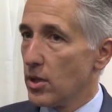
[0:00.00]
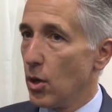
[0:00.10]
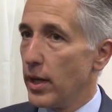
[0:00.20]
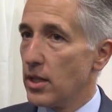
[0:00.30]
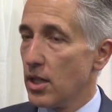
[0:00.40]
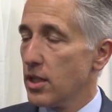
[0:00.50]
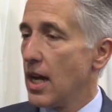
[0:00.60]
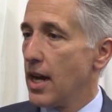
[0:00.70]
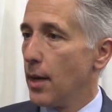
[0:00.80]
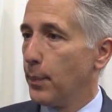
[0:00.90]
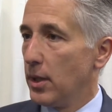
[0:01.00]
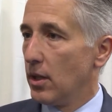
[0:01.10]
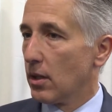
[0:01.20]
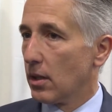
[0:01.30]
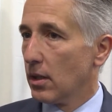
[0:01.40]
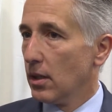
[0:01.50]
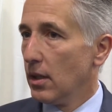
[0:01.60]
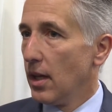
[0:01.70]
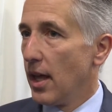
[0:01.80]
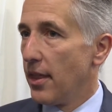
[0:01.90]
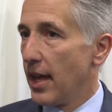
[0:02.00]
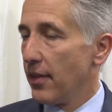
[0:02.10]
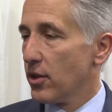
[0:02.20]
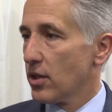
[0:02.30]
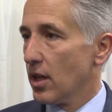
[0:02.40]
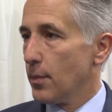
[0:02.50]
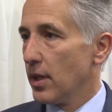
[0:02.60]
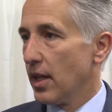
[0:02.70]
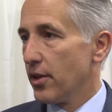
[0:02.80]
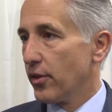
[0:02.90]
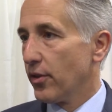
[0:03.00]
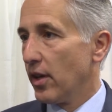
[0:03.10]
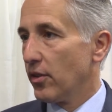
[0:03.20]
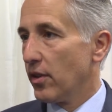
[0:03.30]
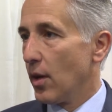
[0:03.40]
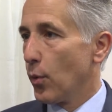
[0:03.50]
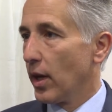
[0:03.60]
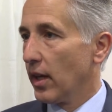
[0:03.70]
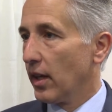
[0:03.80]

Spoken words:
So it does not appear that there's going to be legislation that we're going to